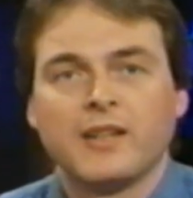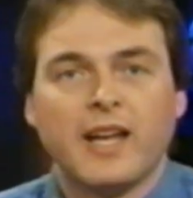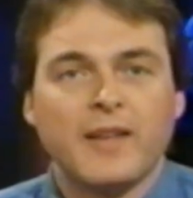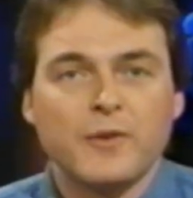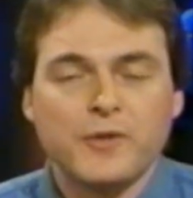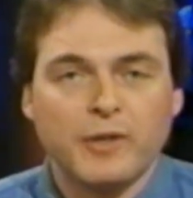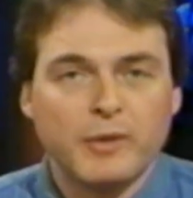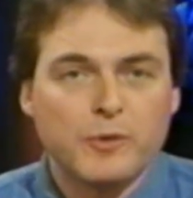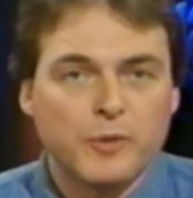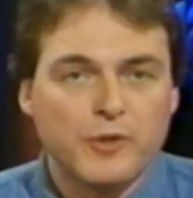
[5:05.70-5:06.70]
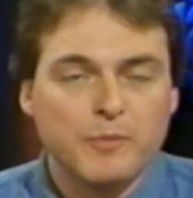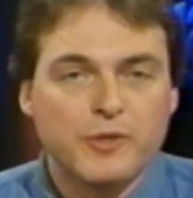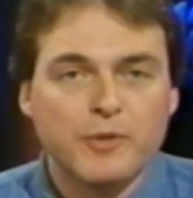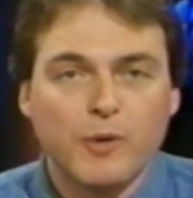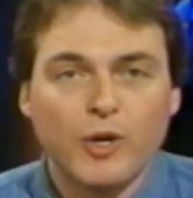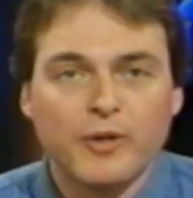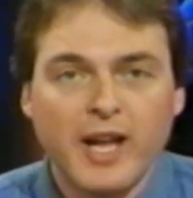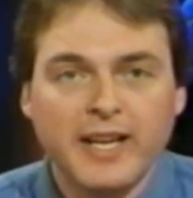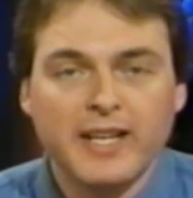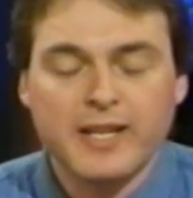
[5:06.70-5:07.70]
And the series resumes tomorrow
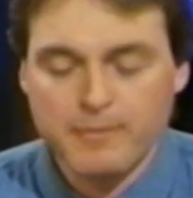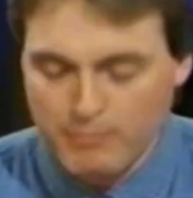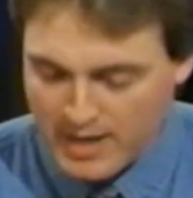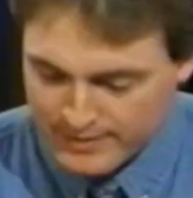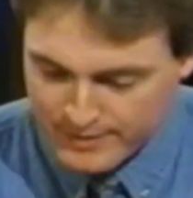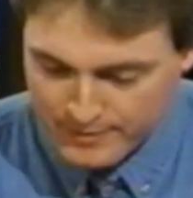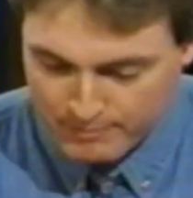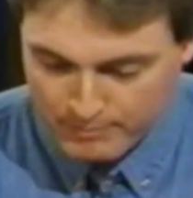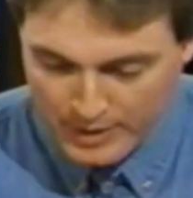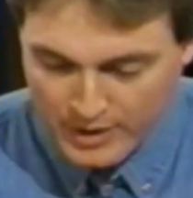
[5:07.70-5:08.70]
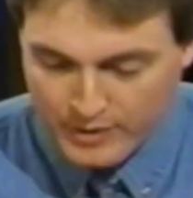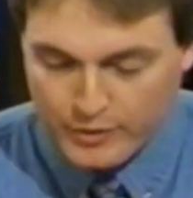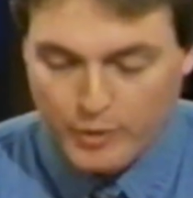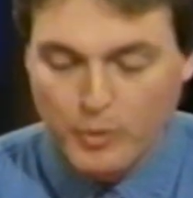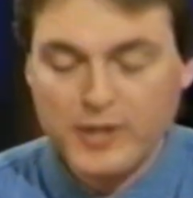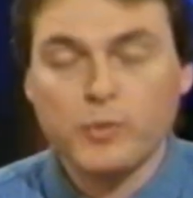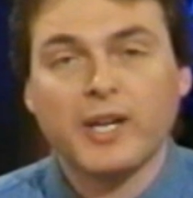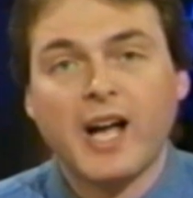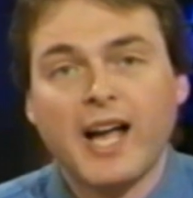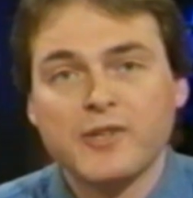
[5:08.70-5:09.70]
night in Moncton. The New
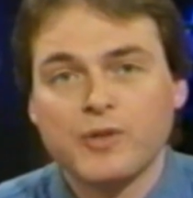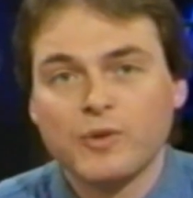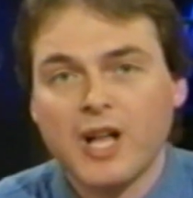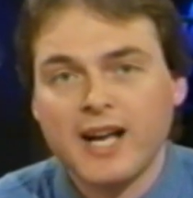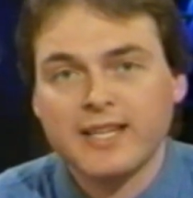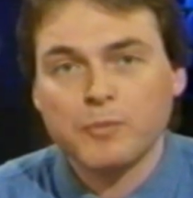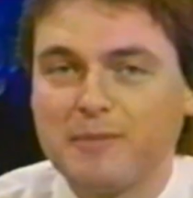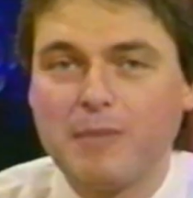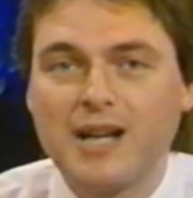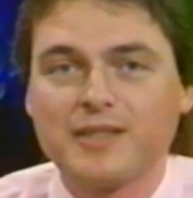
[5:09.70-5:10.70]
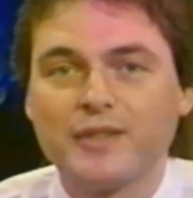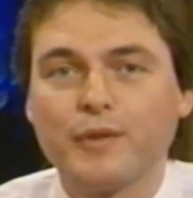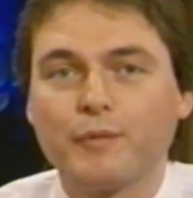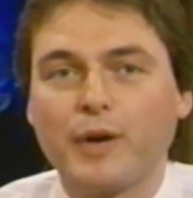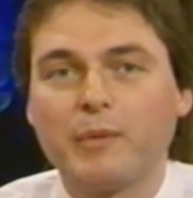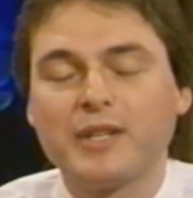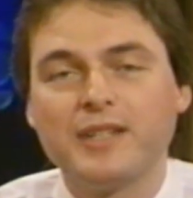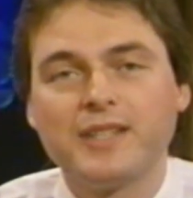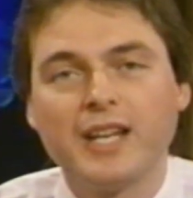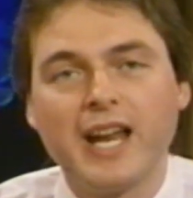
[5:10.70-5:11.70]
Brunswick High School hockey in Moncton, the
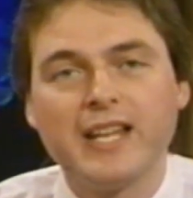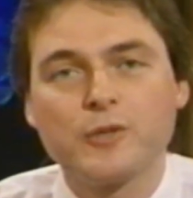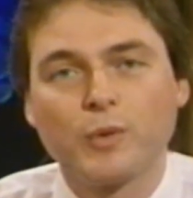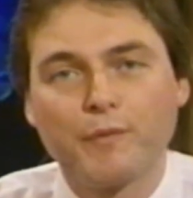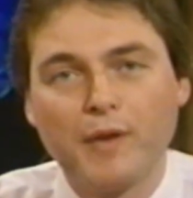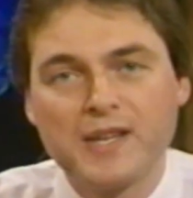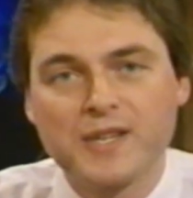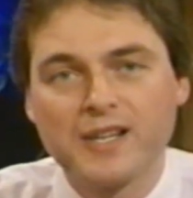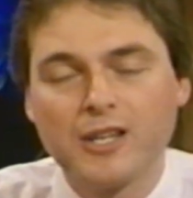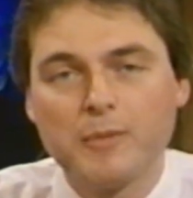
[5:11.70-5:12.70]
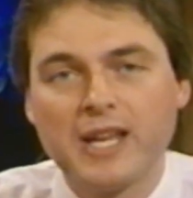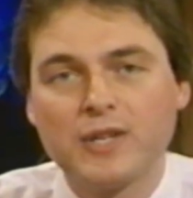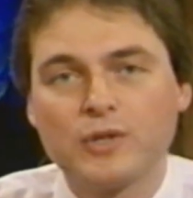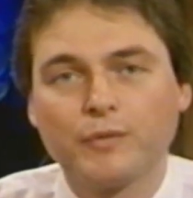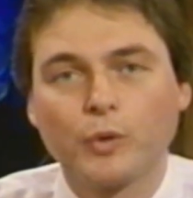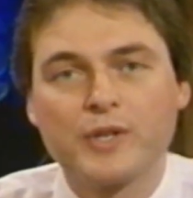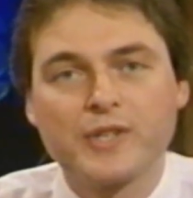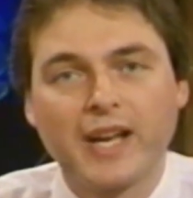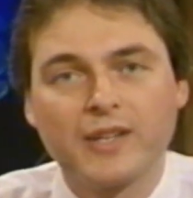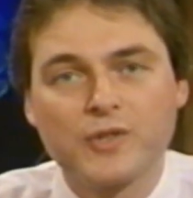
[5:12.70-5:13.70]
Fredericton Canadians were facing elimination for a
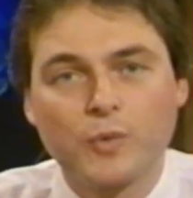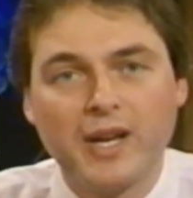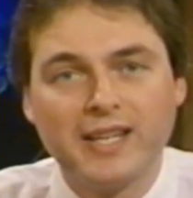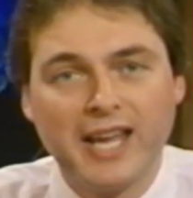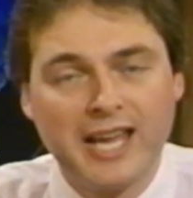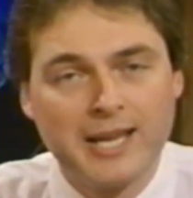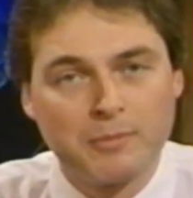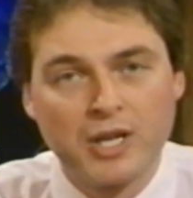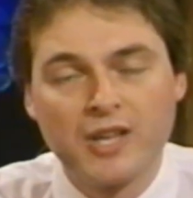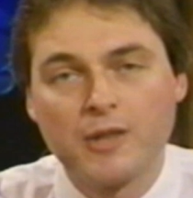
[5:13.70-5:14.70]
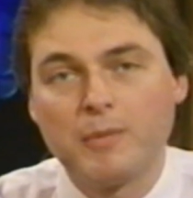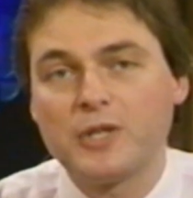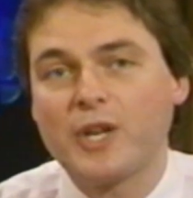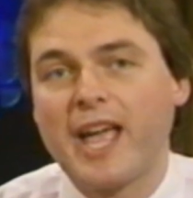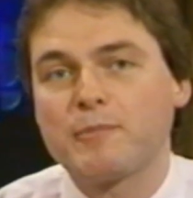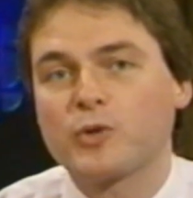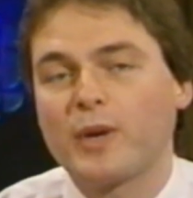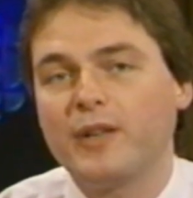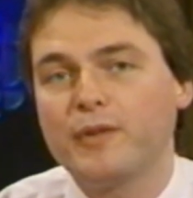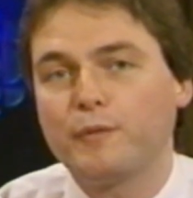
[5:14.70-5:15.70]
second straight game. The Midget Habs
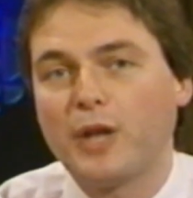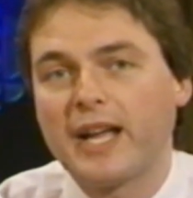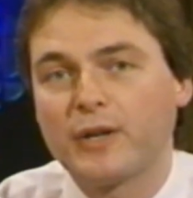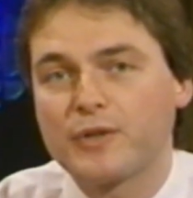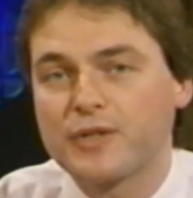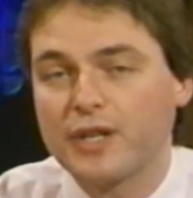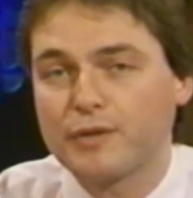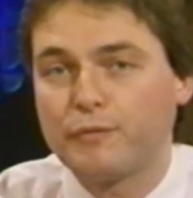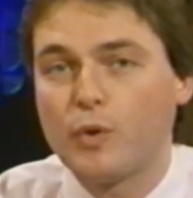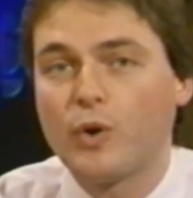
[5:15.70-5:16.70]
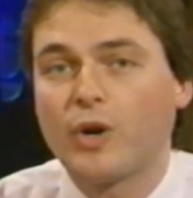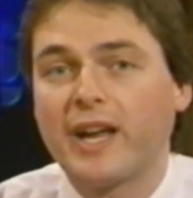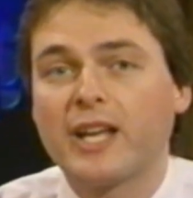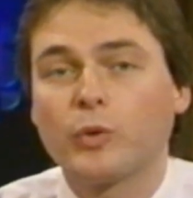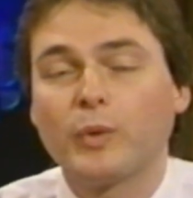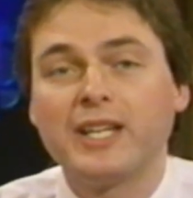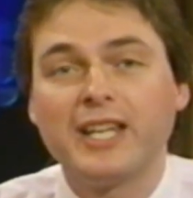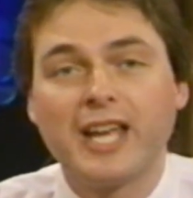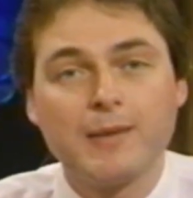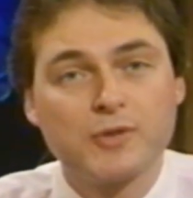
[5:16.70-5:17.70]
trailed the Flyers 6-4 entering
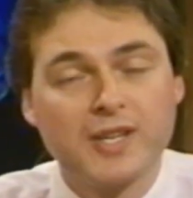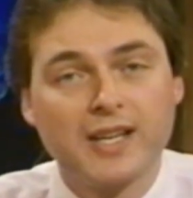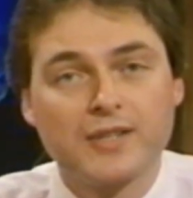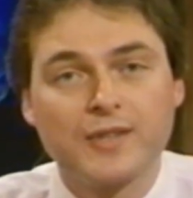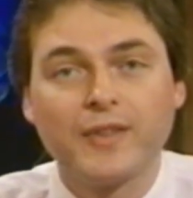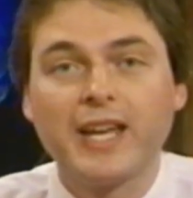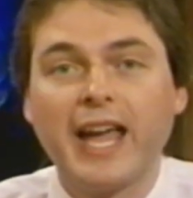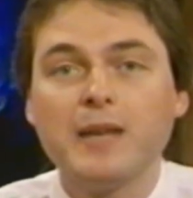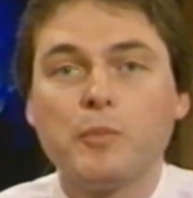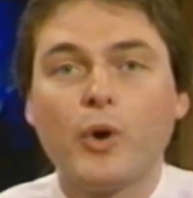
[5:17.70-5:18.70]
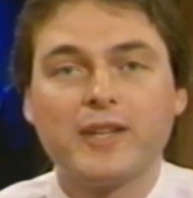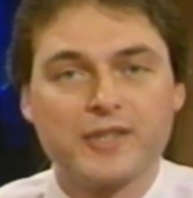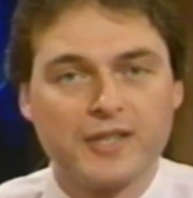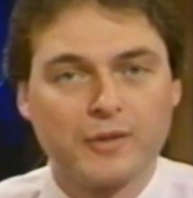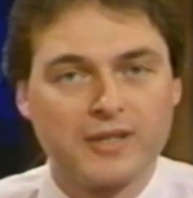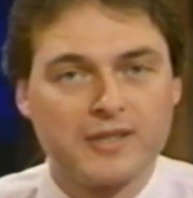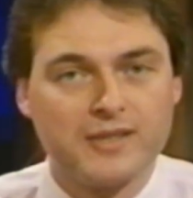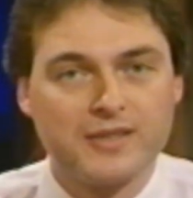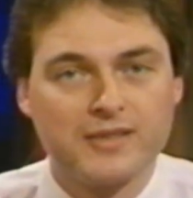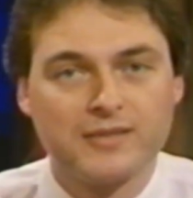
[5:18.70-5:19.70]
Game 6 in the eight-point series.